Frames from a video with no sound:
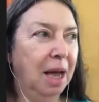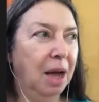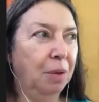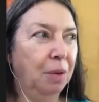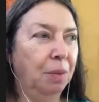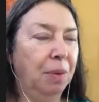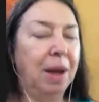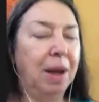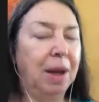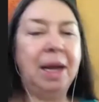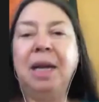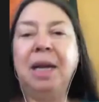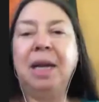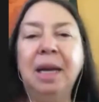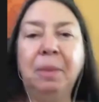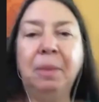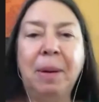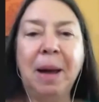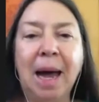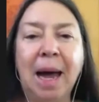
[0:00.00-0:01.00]
reading
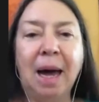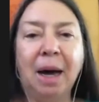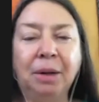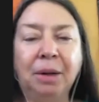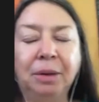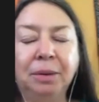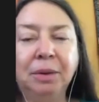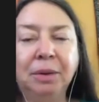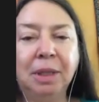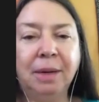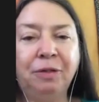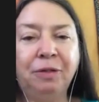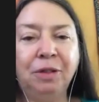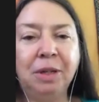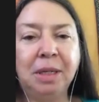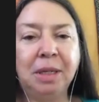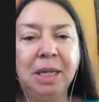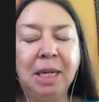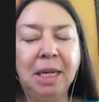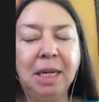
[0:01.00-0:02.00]
about
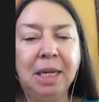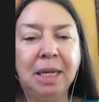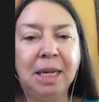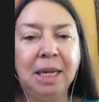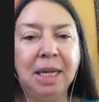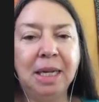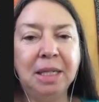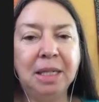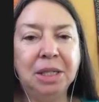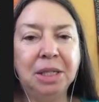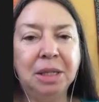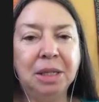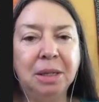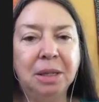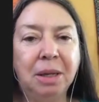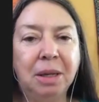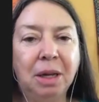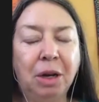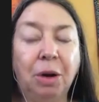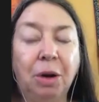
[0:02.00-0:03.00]
different deities,
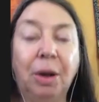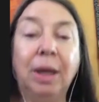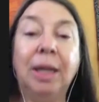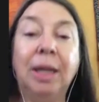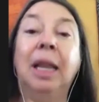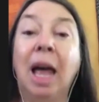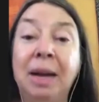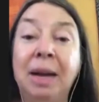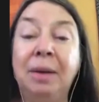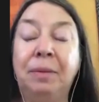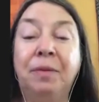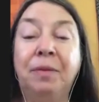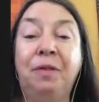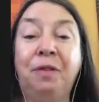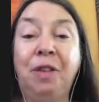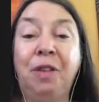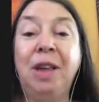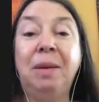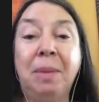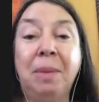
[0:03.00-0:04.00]
you know, enlightened
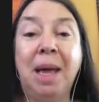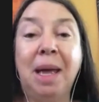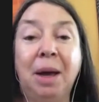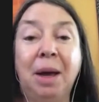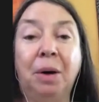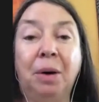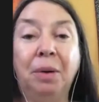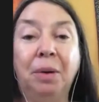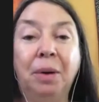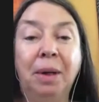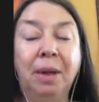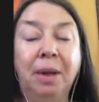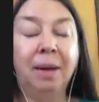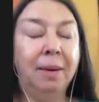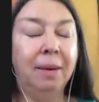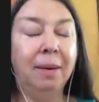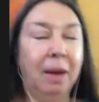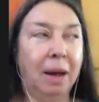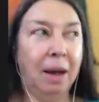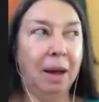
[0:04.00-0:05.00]
female
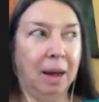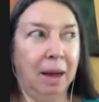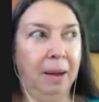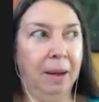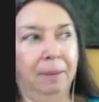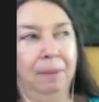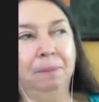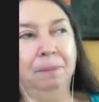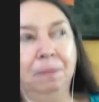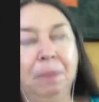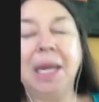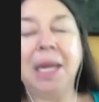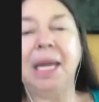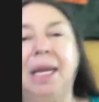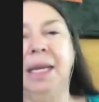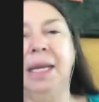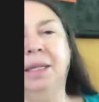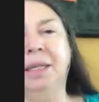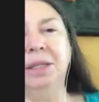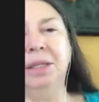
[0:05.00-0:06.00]

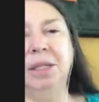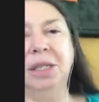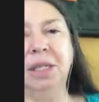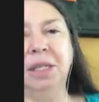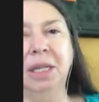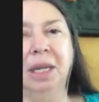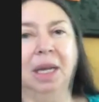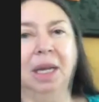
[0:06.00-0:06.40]
beings,